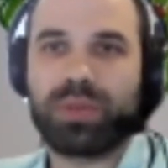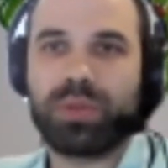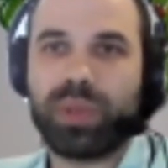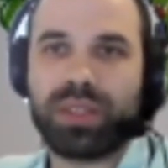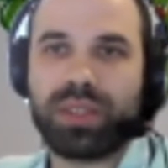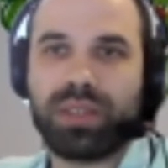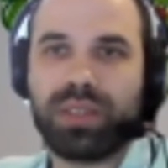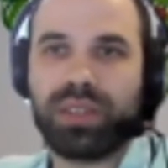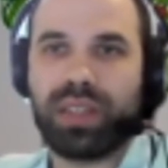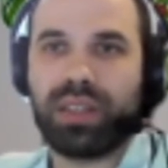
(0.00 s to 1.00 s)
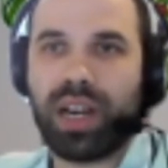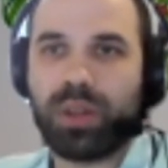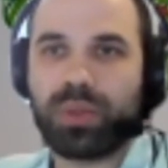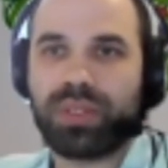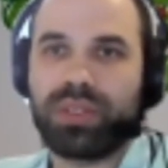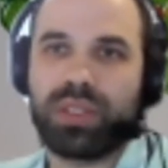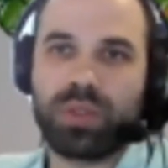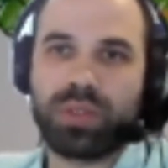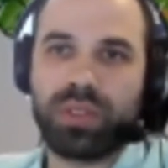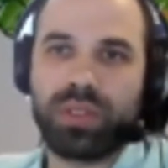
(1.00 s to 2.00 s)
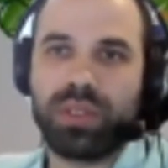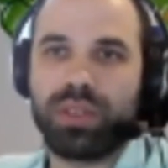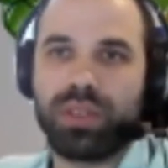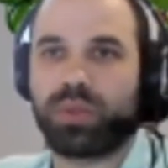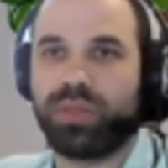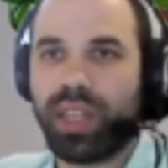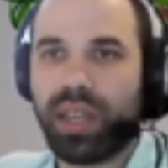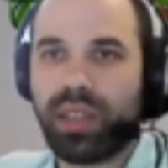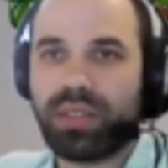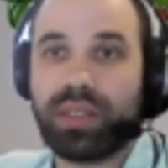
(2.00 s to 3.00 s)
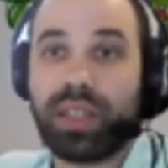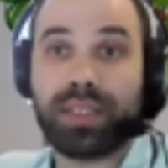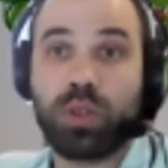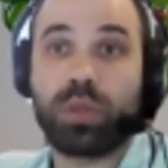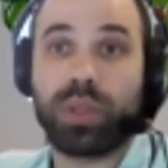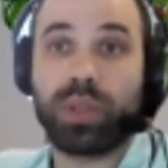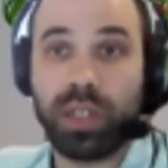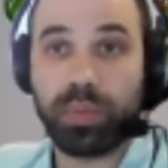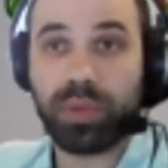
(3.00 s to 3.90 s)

which basically allows the user to create an executable heap.